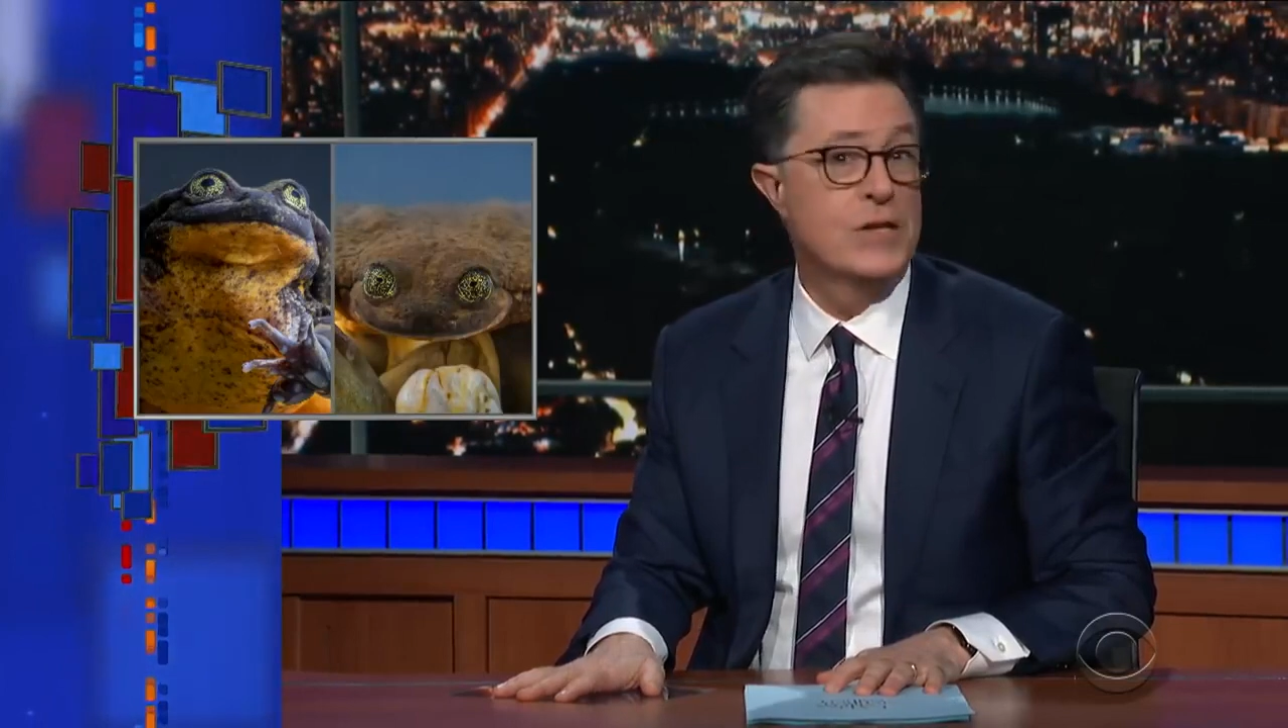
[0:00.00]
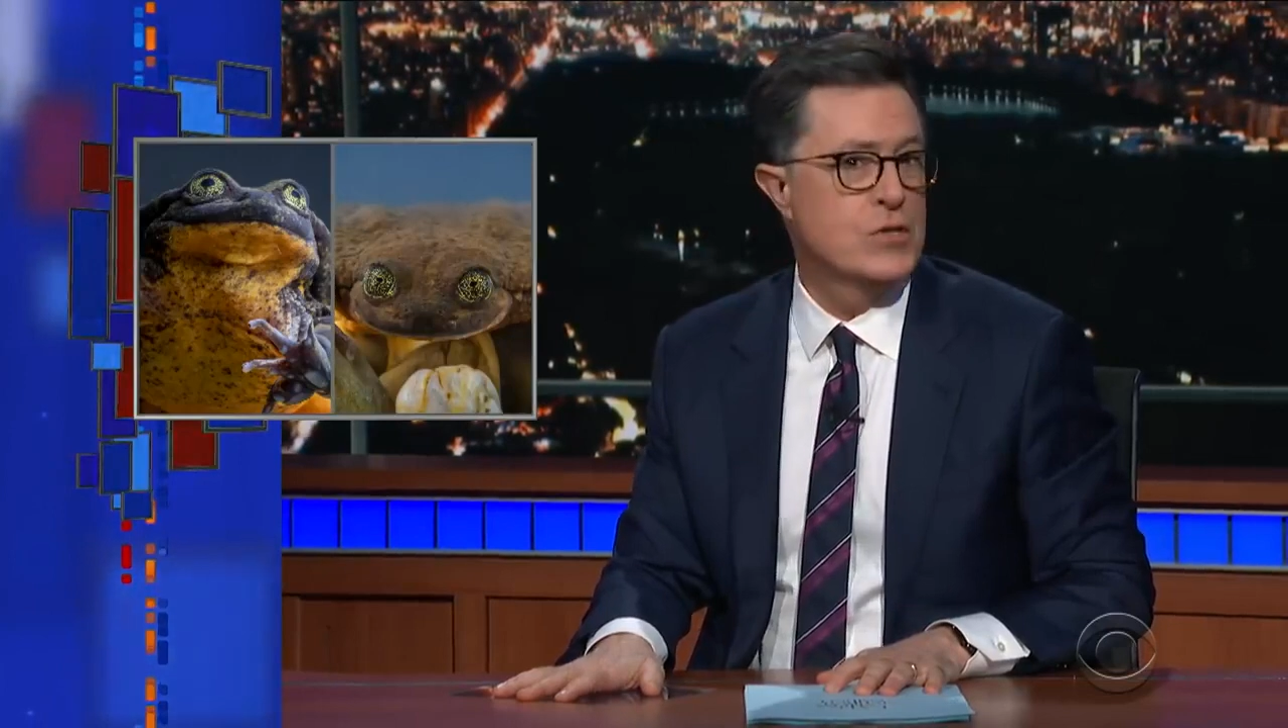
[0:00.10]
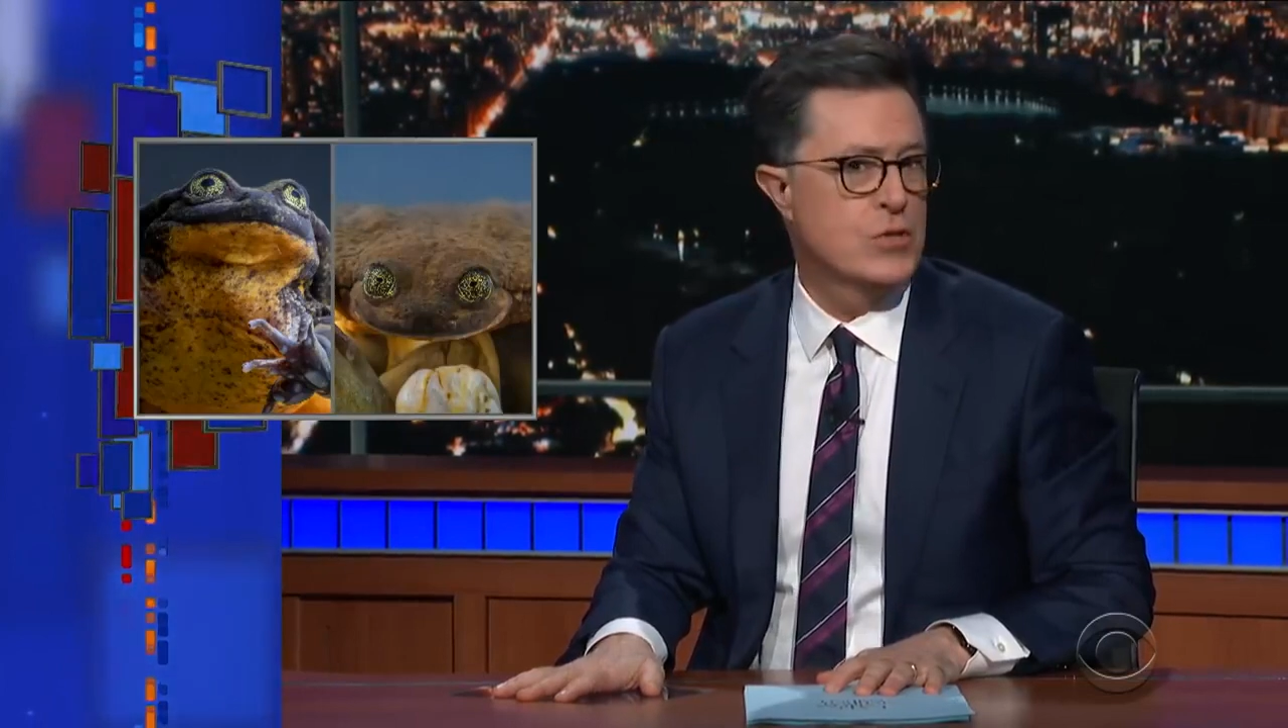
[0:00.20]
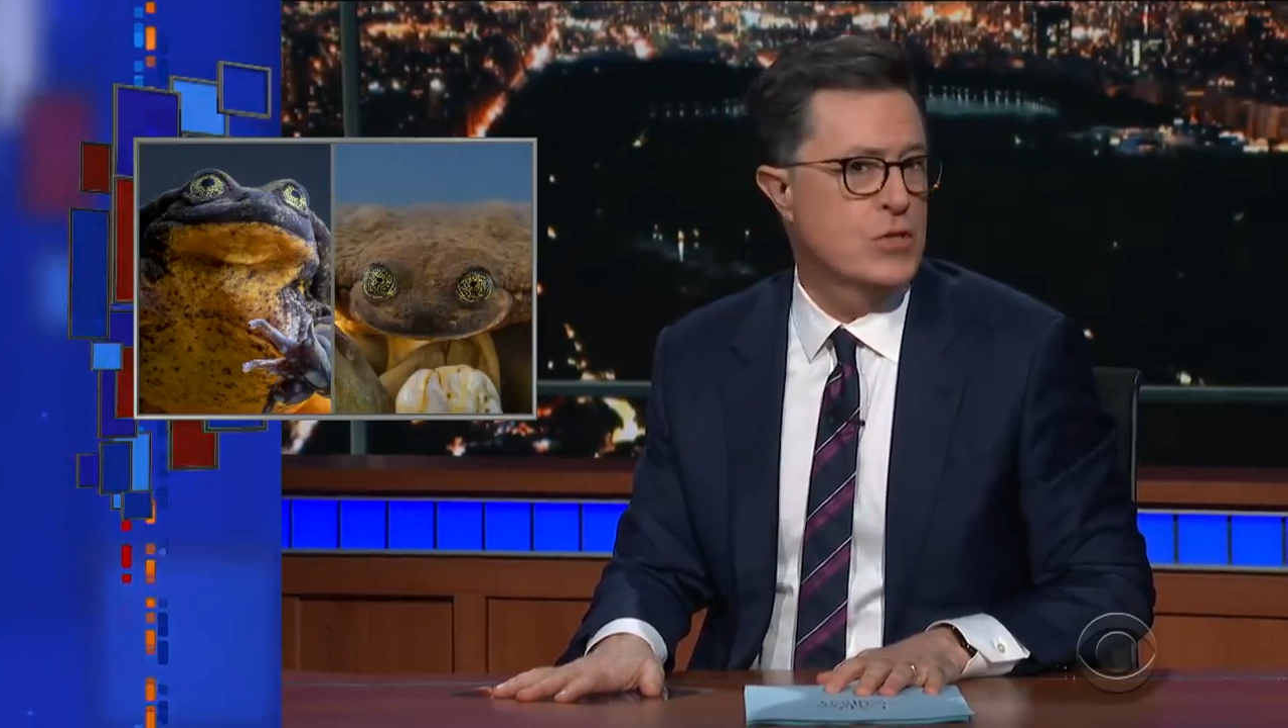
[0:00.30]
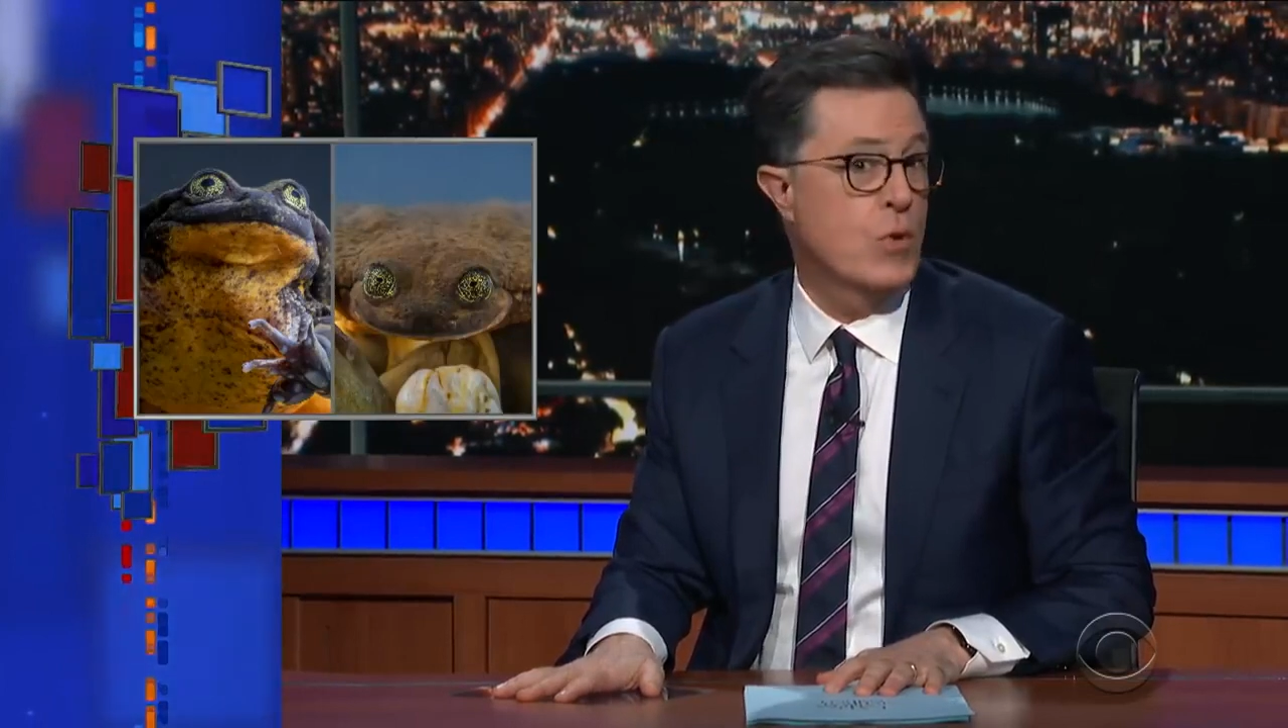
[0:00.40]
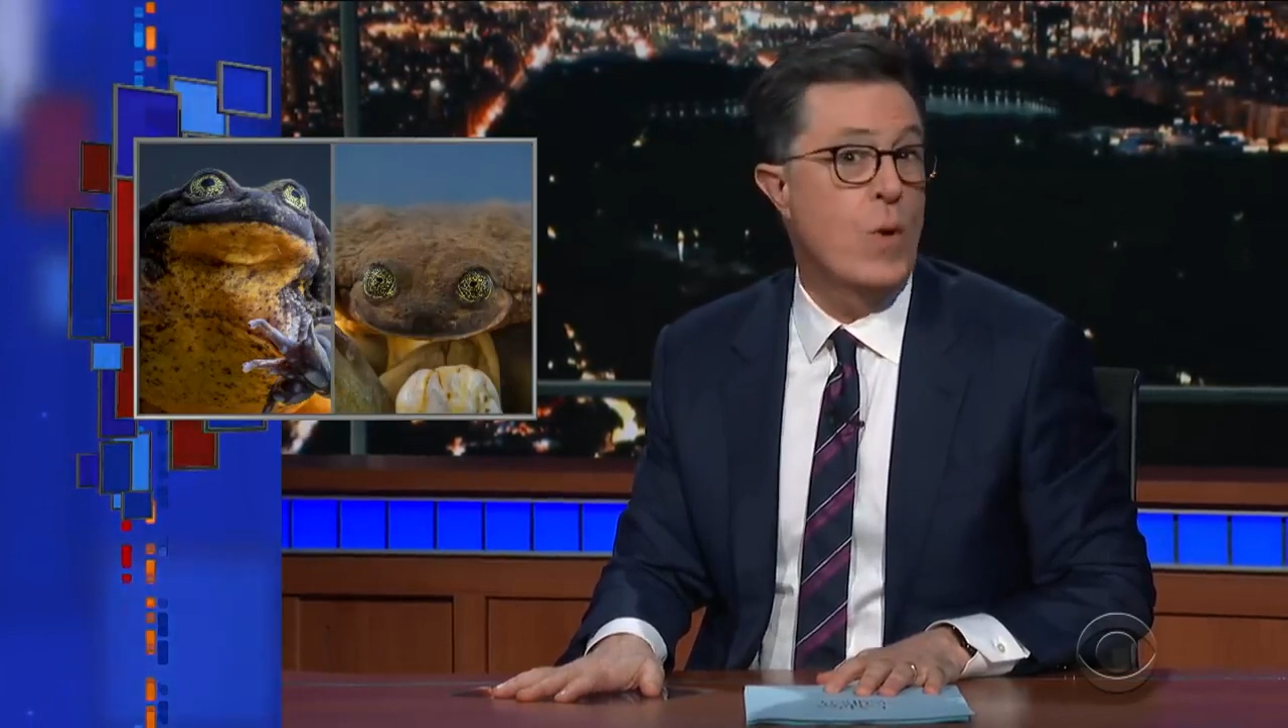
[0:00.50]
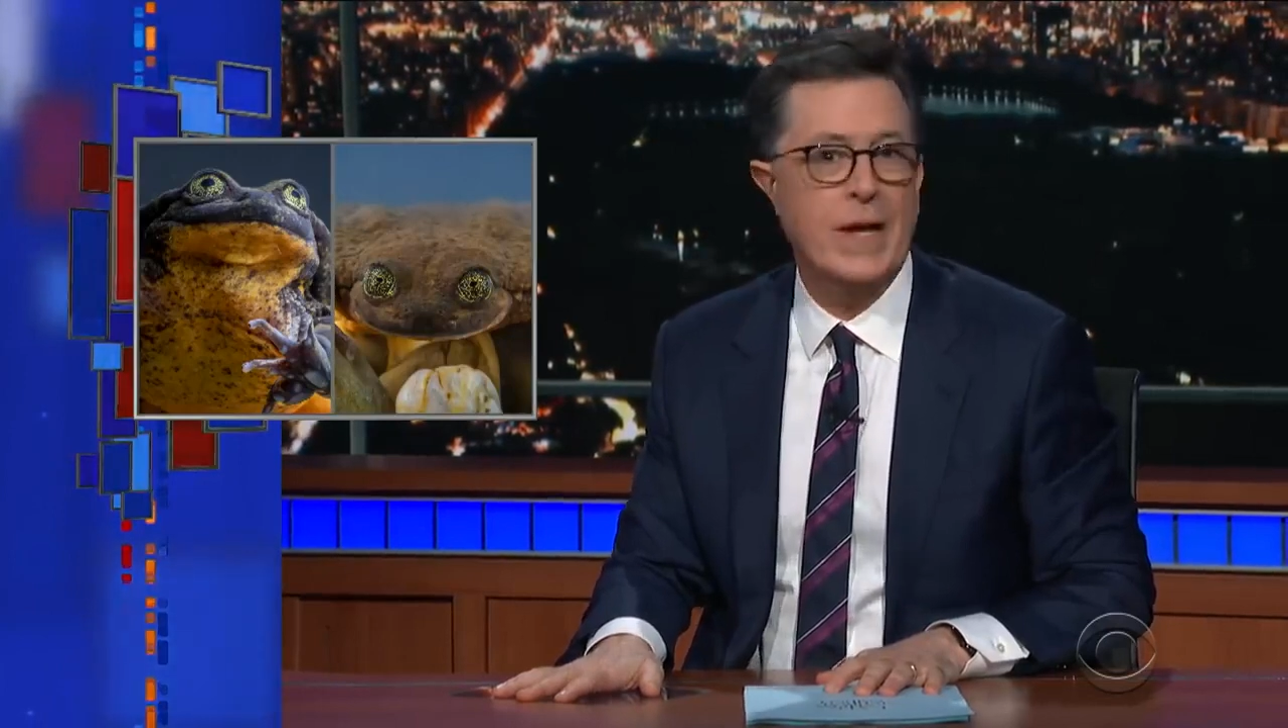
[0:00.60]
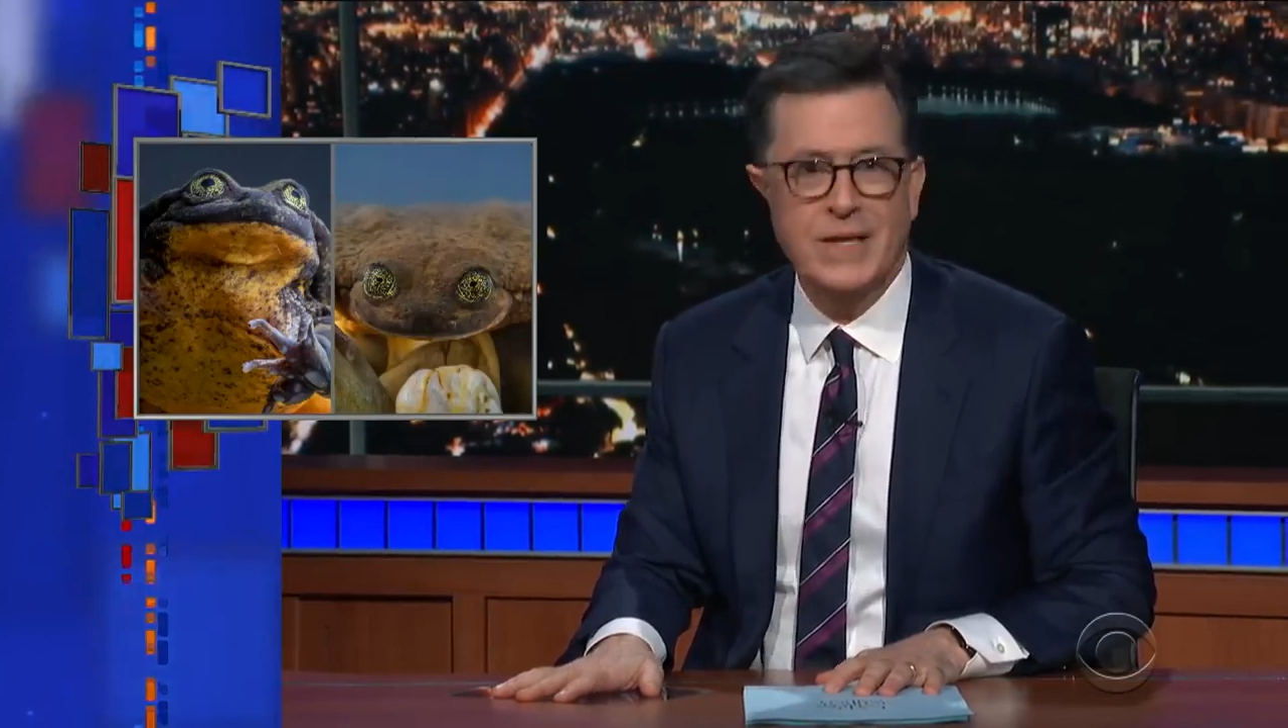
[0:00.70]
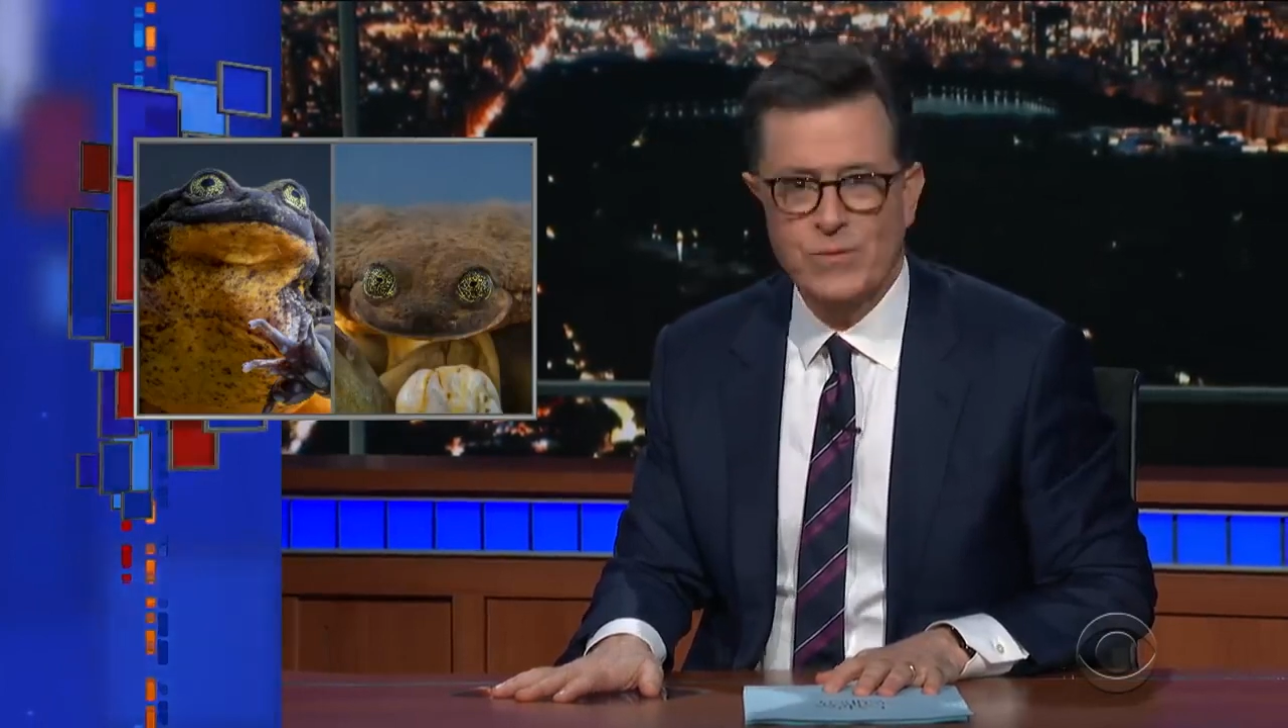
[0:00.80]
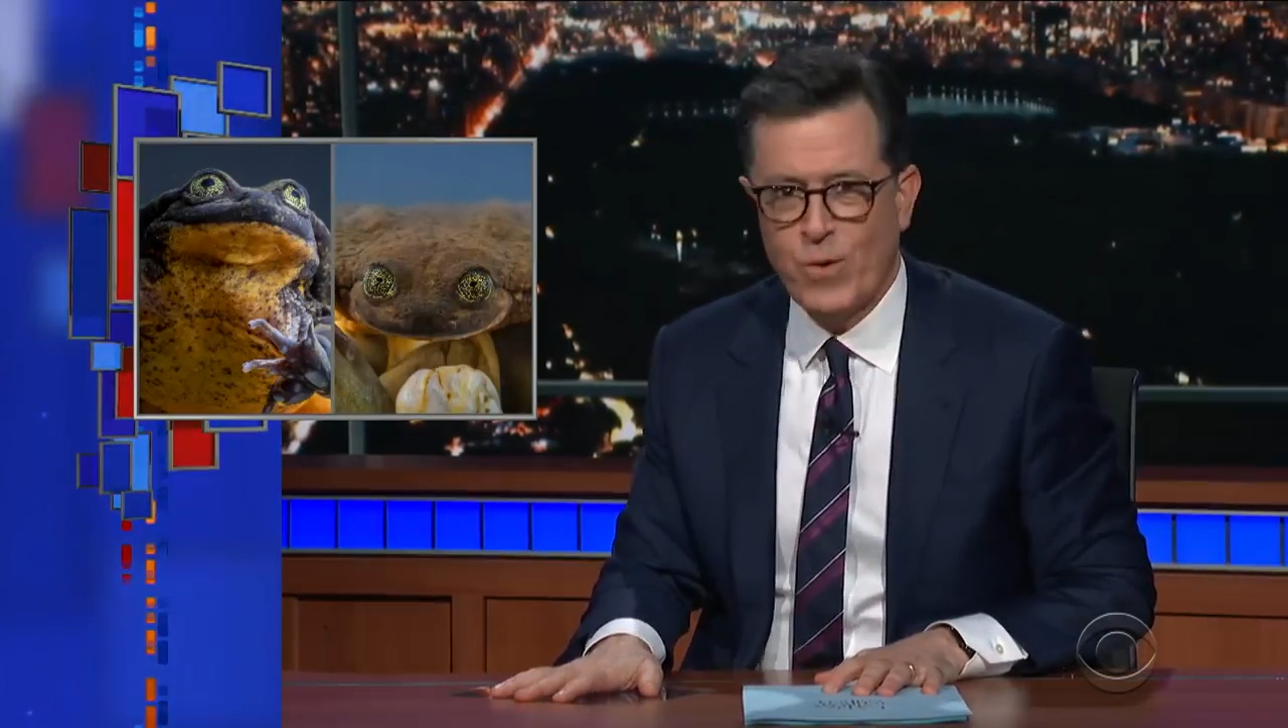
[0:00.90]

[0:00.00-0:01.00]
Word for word: Sehuencas